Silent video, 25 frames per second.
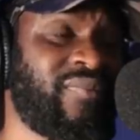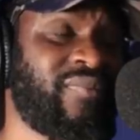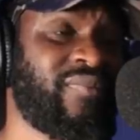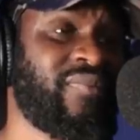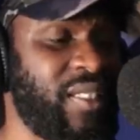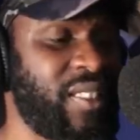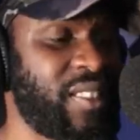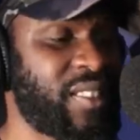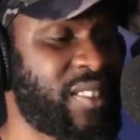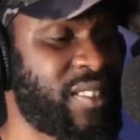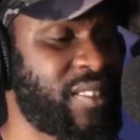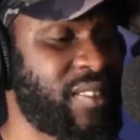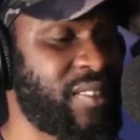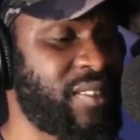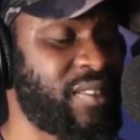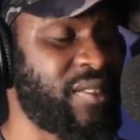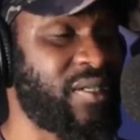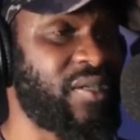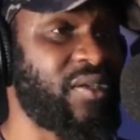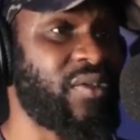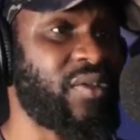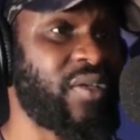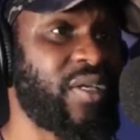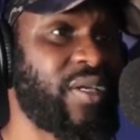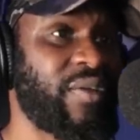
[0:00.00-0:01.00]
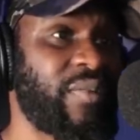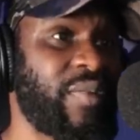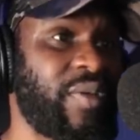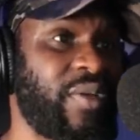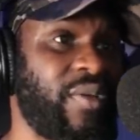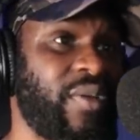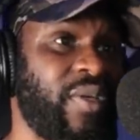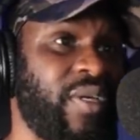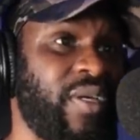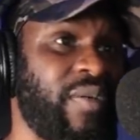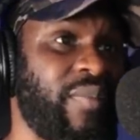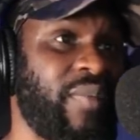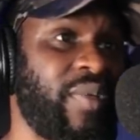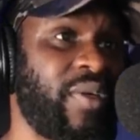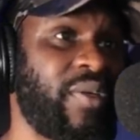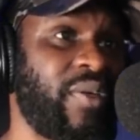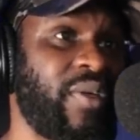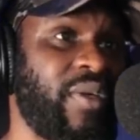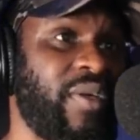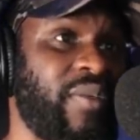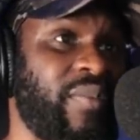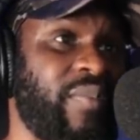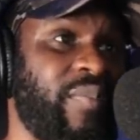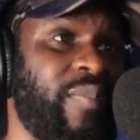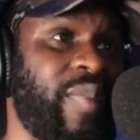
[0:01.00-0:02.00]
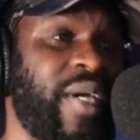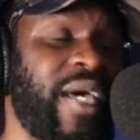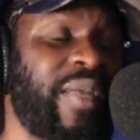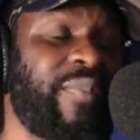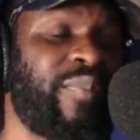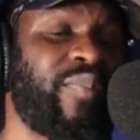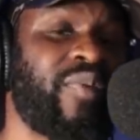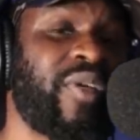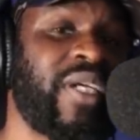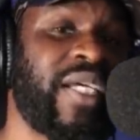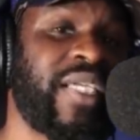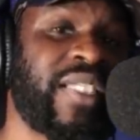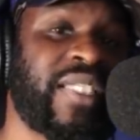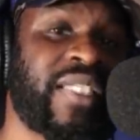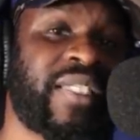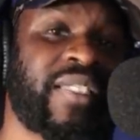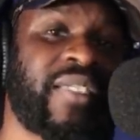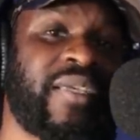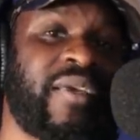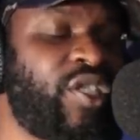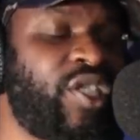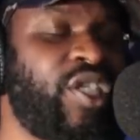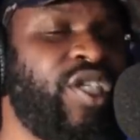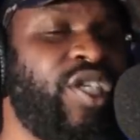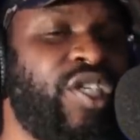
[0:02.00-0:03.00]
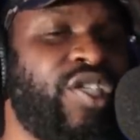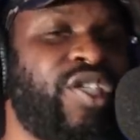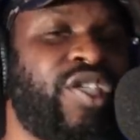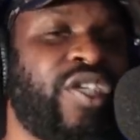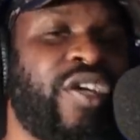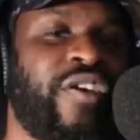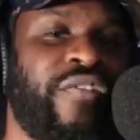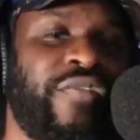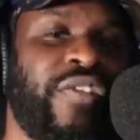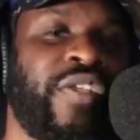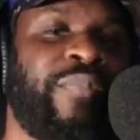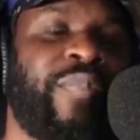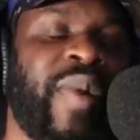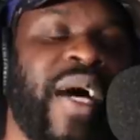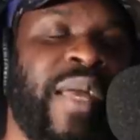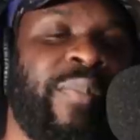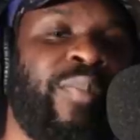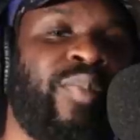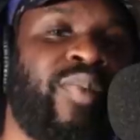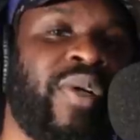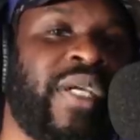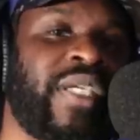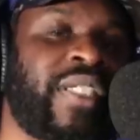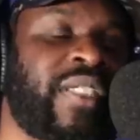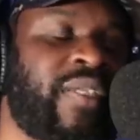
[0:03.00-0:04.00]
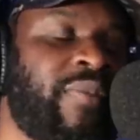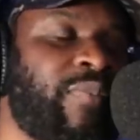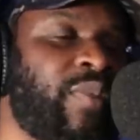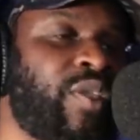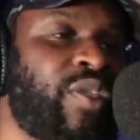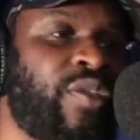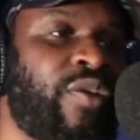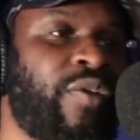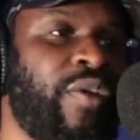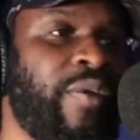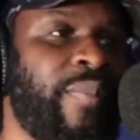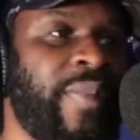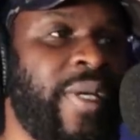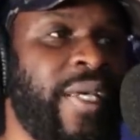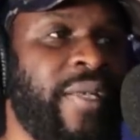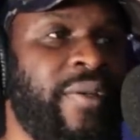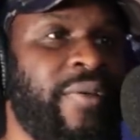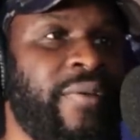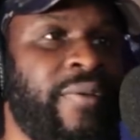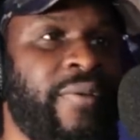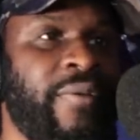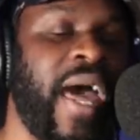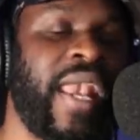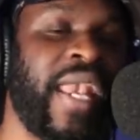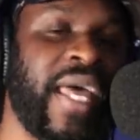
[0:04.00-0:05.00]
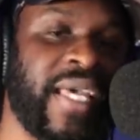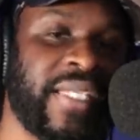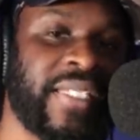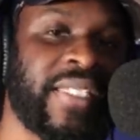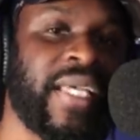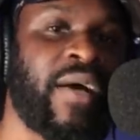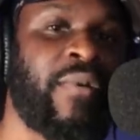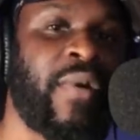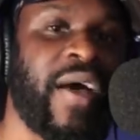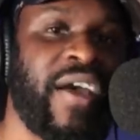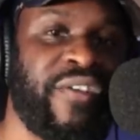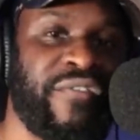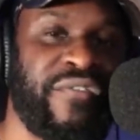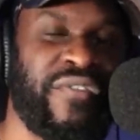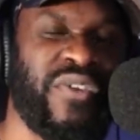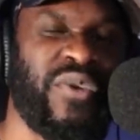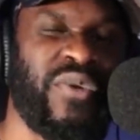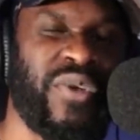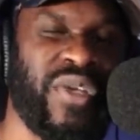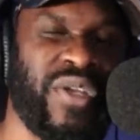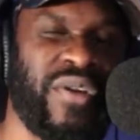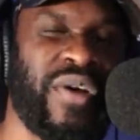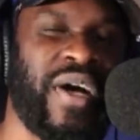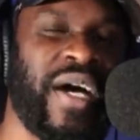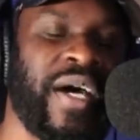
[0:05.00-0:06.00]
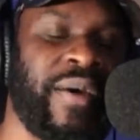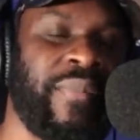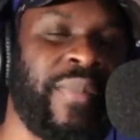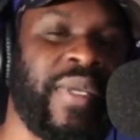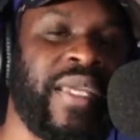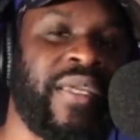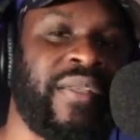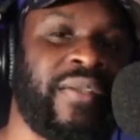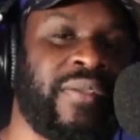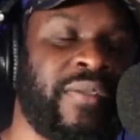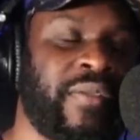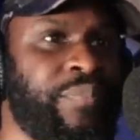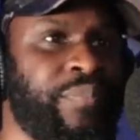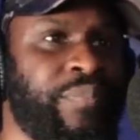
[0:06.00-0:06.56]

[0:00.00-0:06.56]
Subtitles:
Listen, hold up. Bad press. She deserved the bad press. I'm sorry, man. And that's how I feel. You know what I mean?